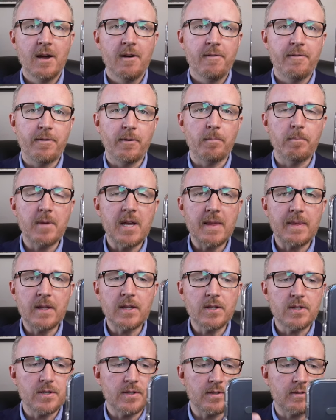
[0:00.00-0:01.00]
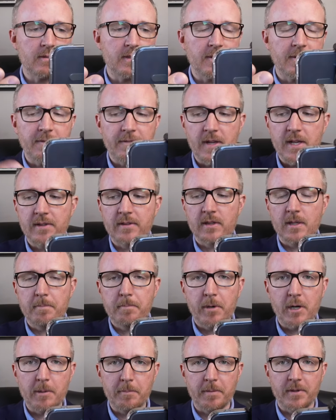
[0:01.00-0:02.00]
For me, this just defeats the
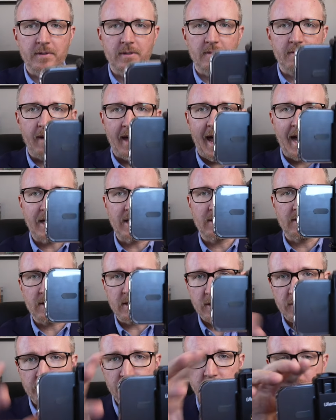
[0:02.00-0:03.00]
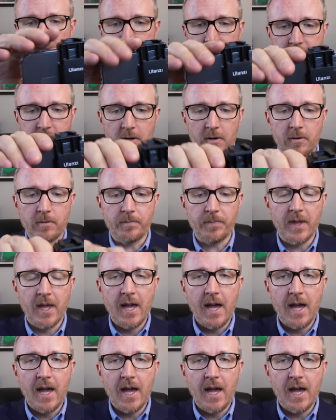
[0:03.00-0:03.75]
purpose of actually using the phone.